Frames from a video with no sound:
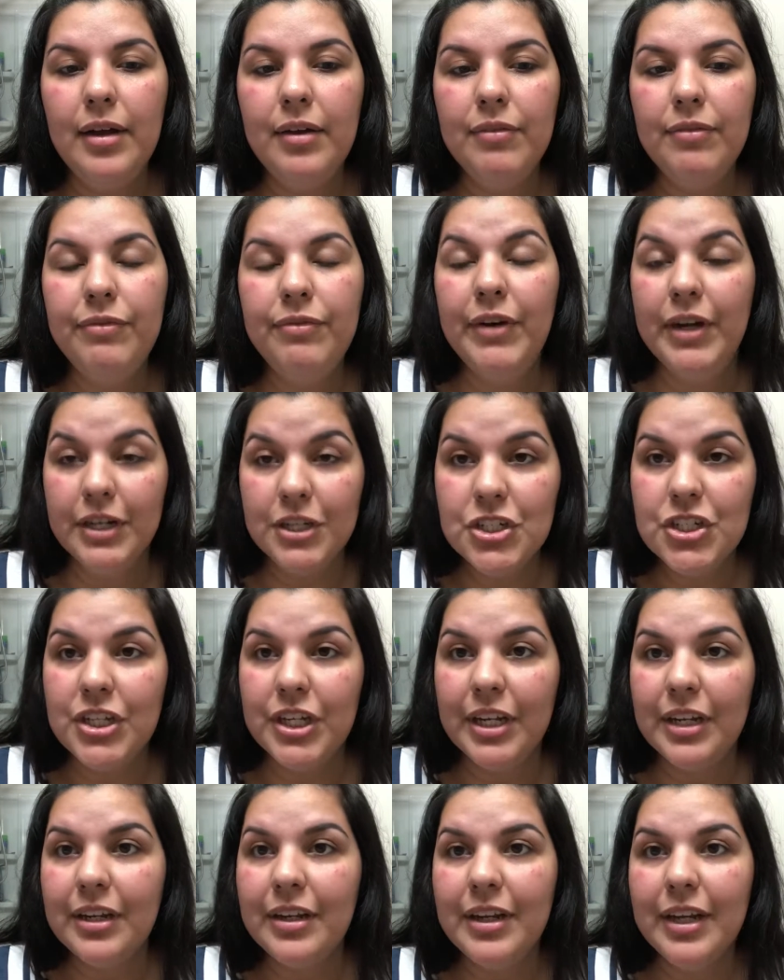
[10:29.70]

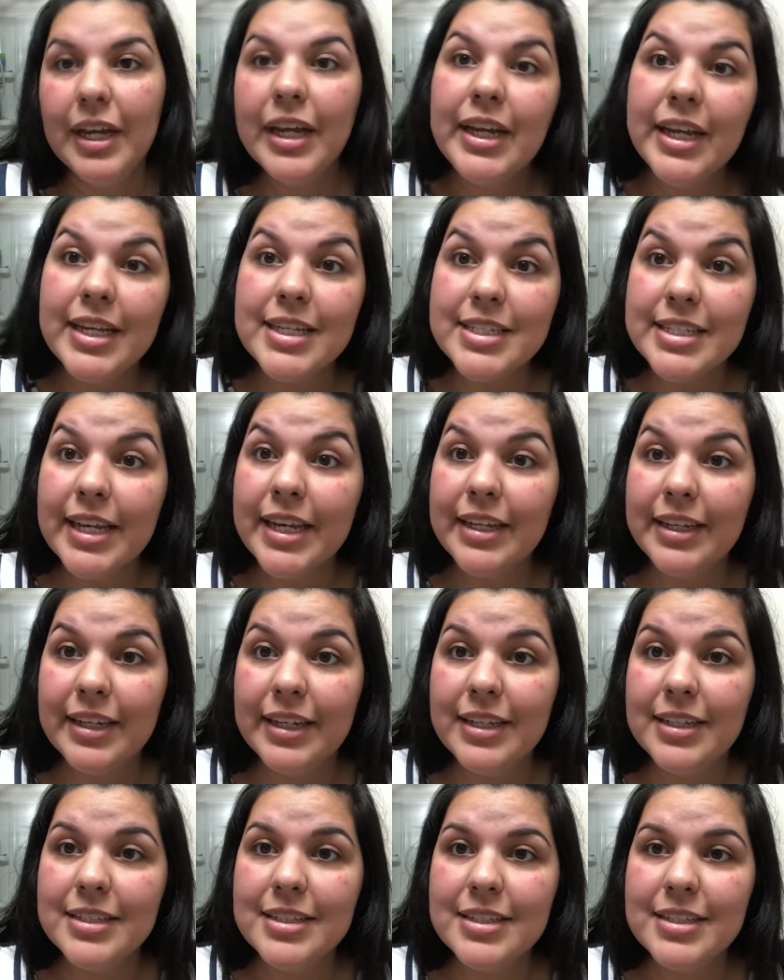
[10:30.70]
function in his
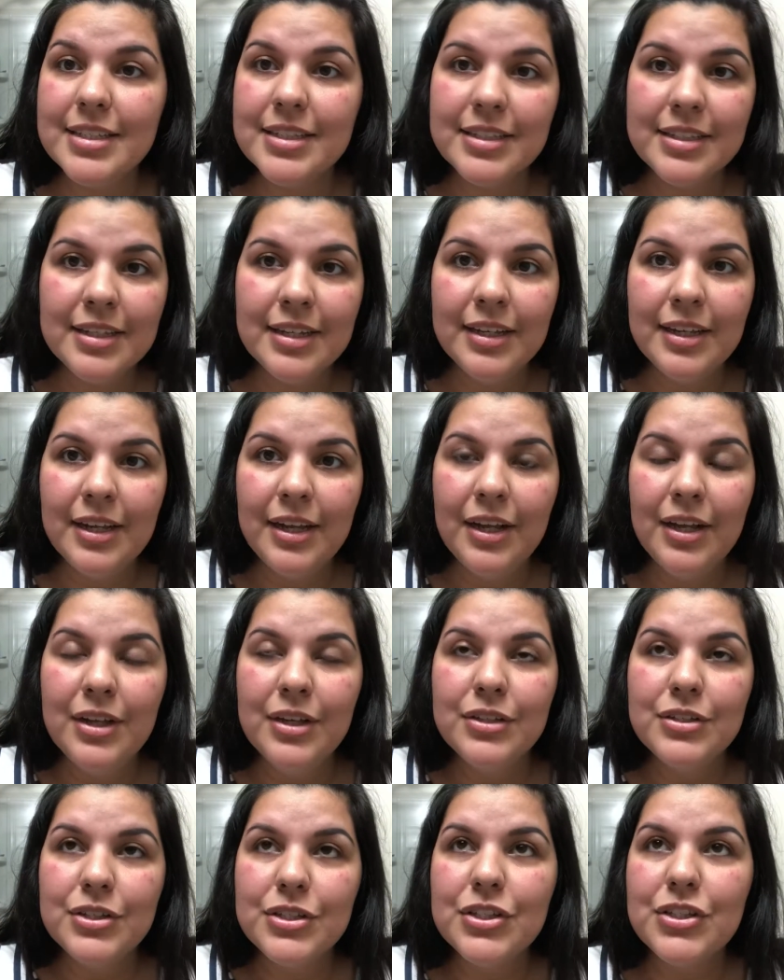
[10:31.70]
kidneys.
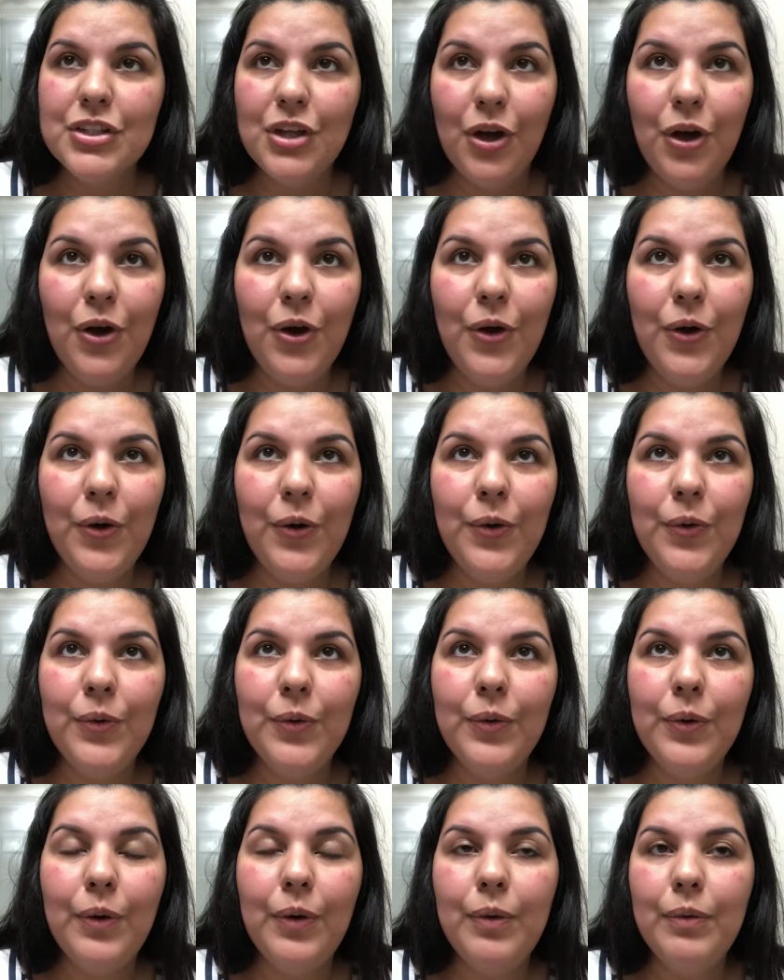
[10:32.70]

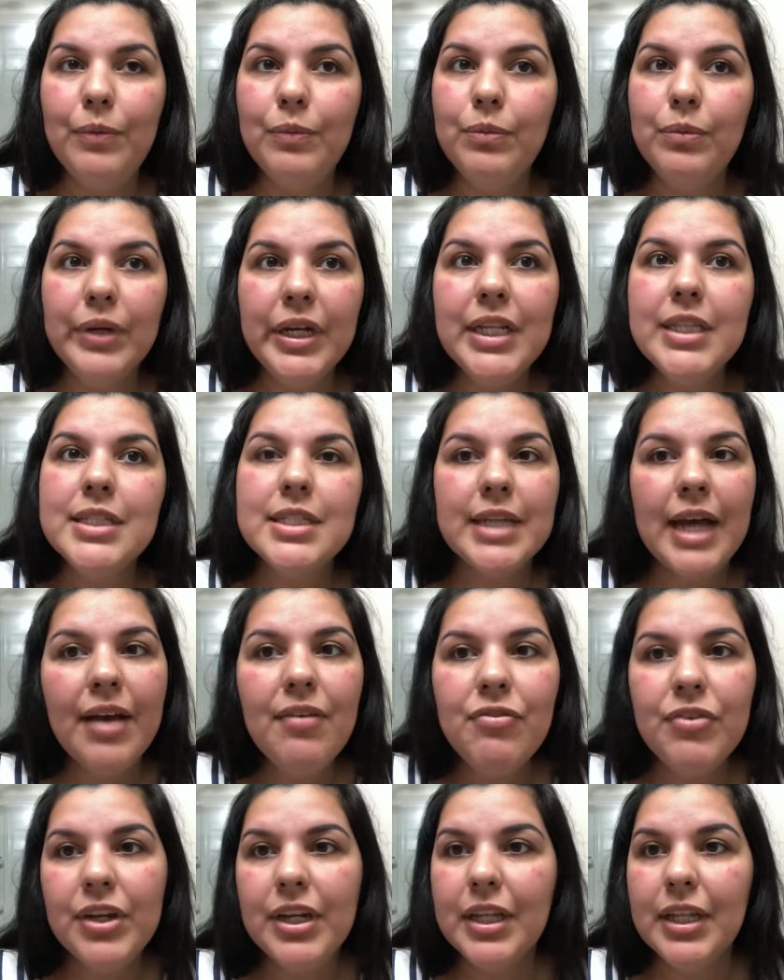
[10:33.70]
So we
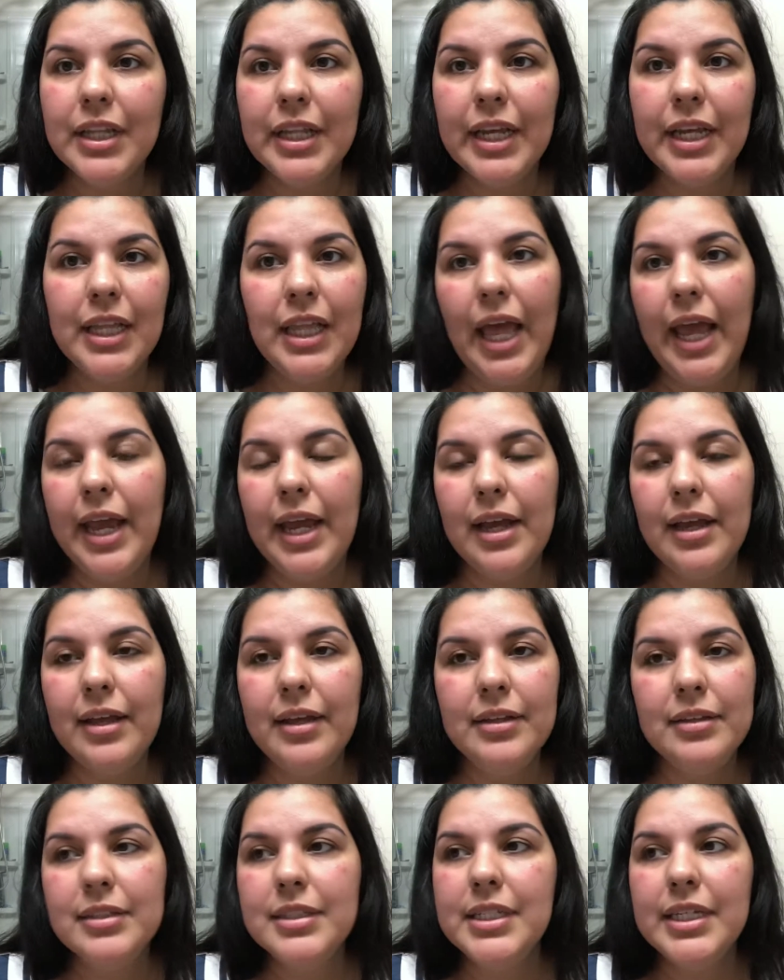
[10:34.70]
definitely like
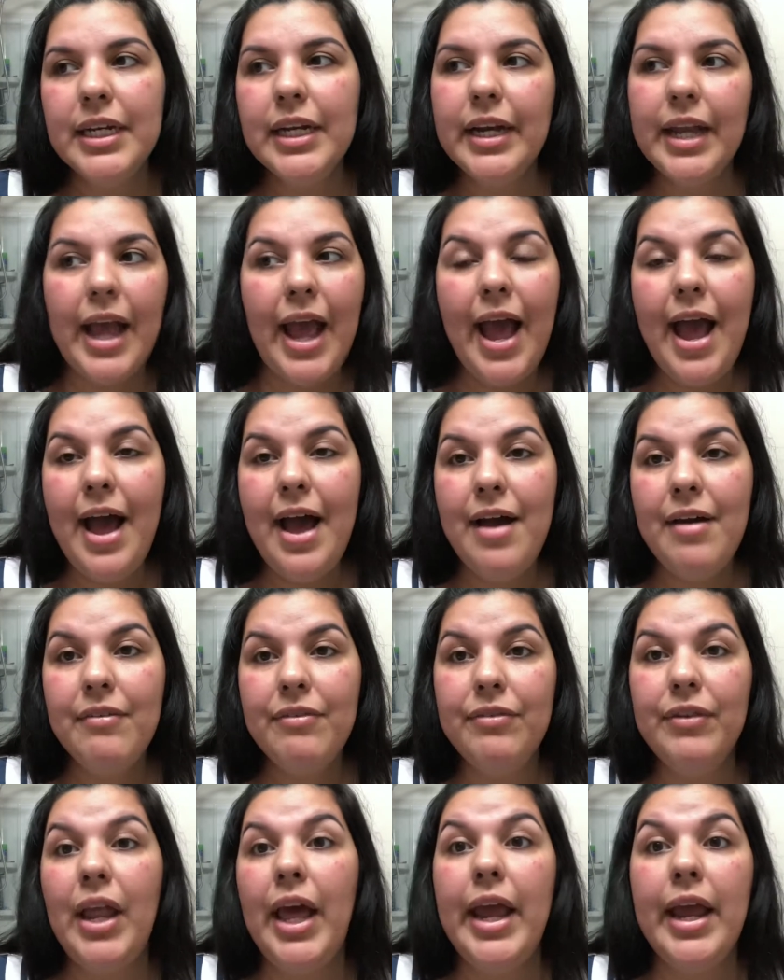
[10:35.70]
didn't have
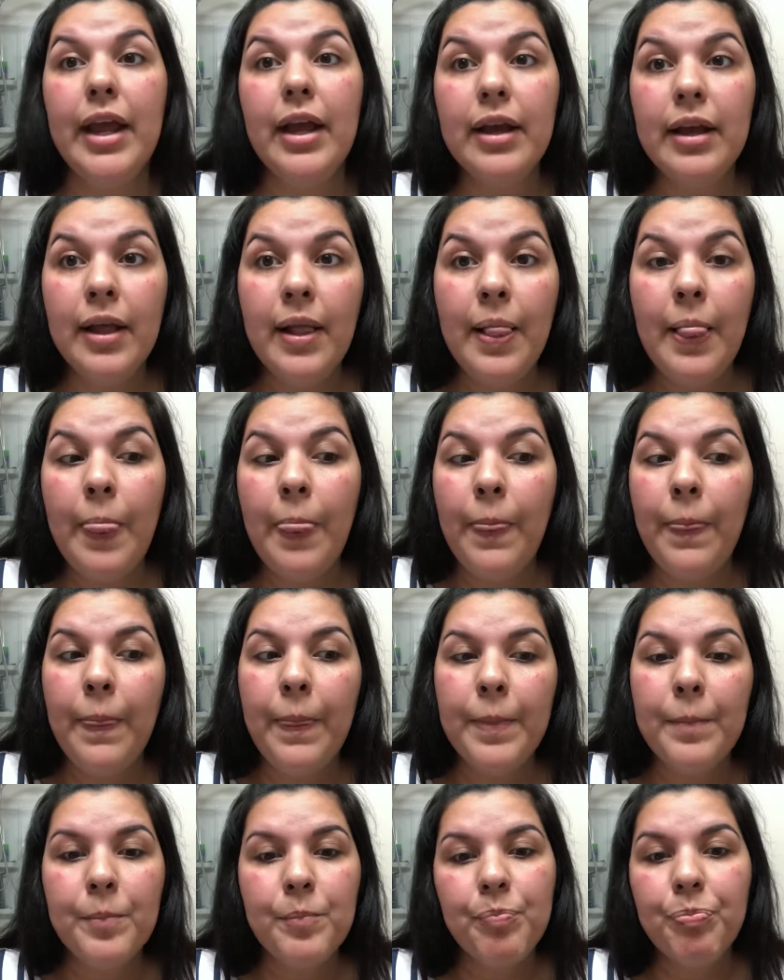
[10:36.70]
like
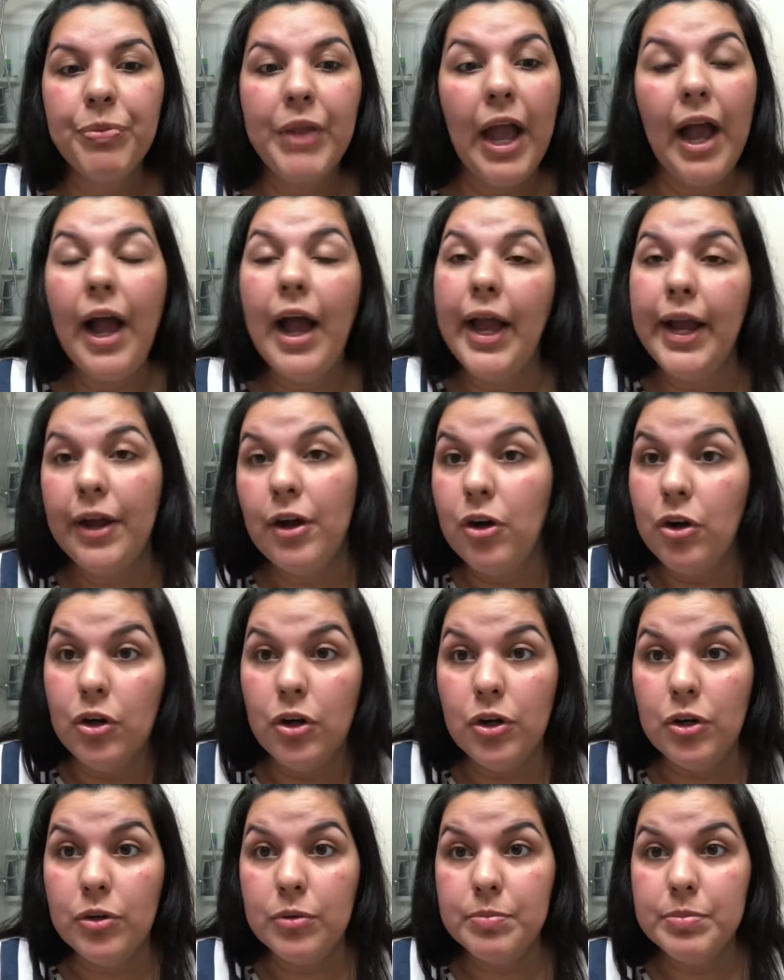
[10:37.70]
high
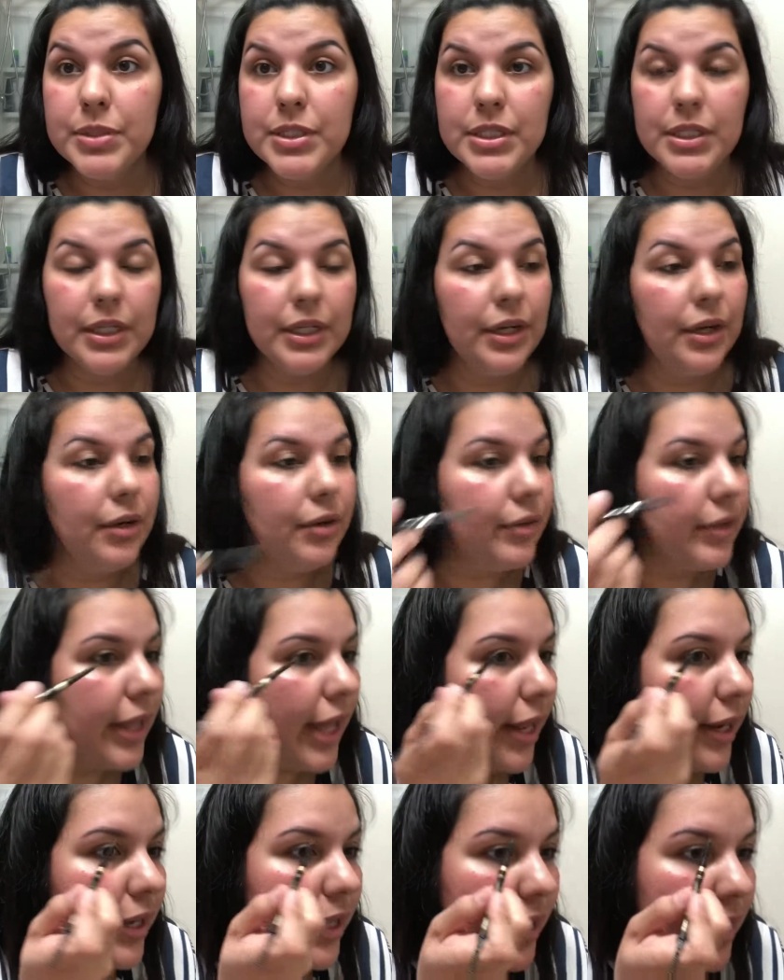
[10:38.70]
hopes, you know,
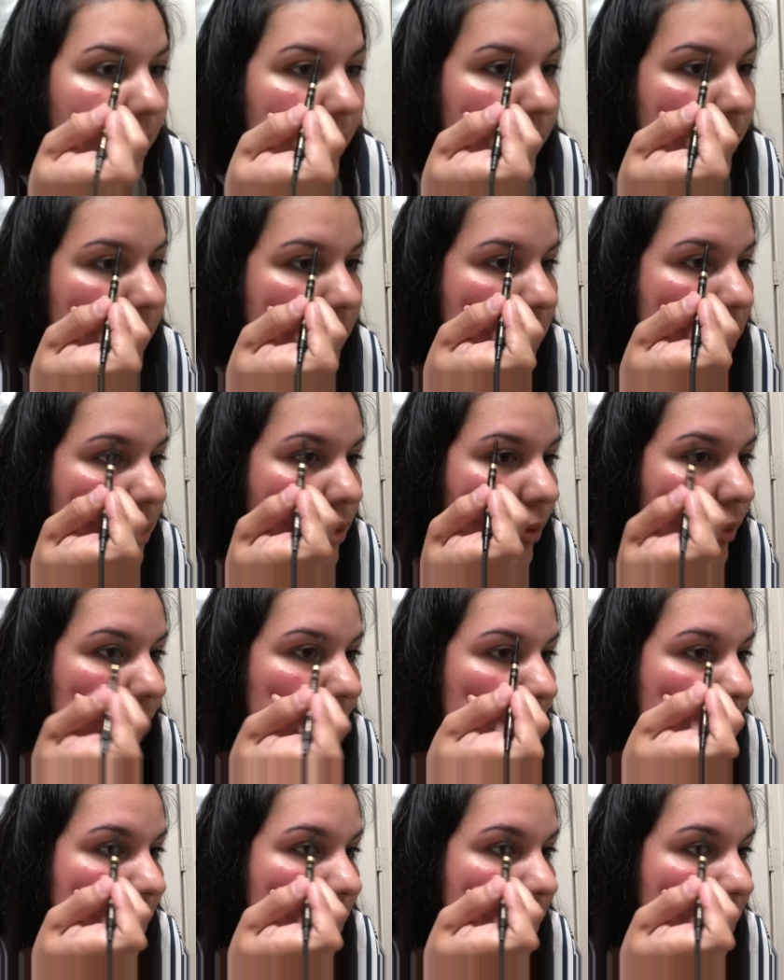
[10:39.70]
that he was going